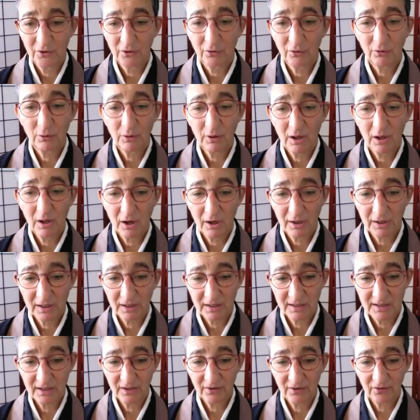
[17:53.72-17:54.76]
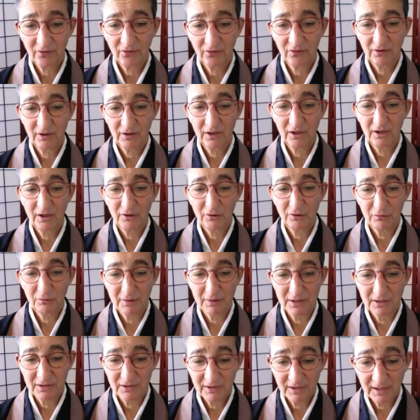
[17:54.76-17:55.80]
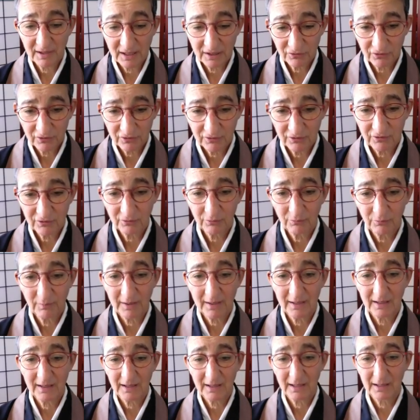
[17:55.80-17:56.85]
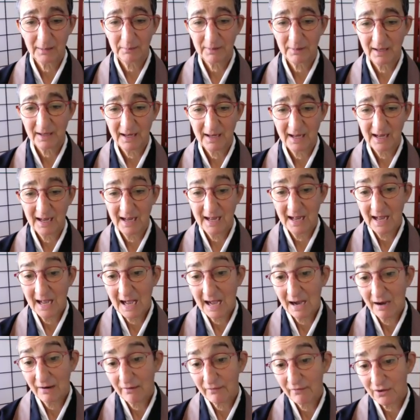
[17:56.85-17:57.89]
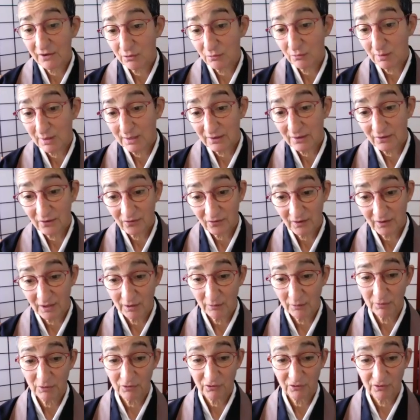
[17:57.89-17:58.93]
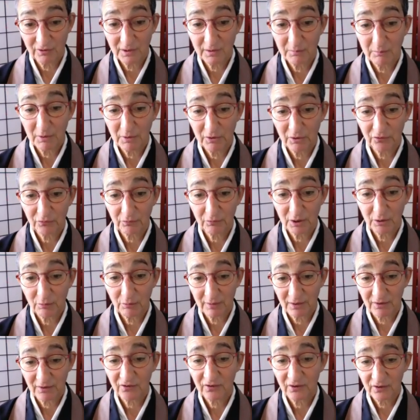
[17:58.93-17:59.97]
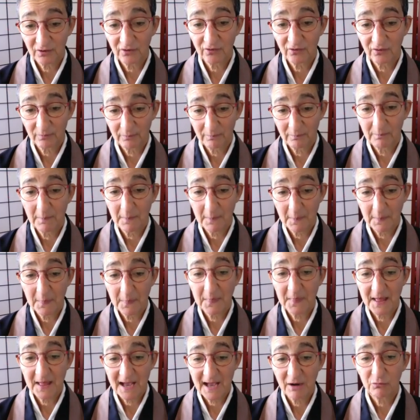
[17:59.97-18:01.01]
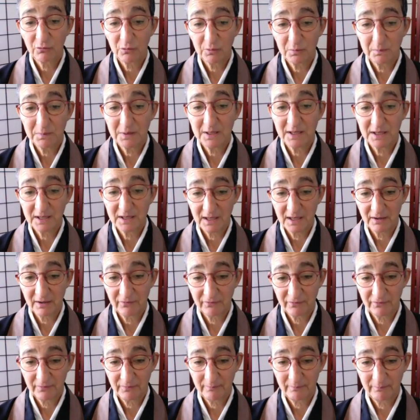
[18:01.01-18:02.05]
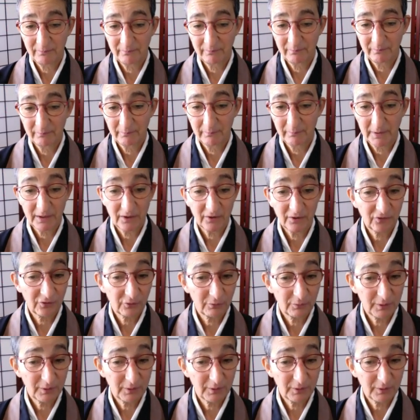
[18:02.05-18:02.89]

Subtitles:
your wholeheartedness, your intention to wake up, however you want to say what your inmost request is, that will be enough. But it's a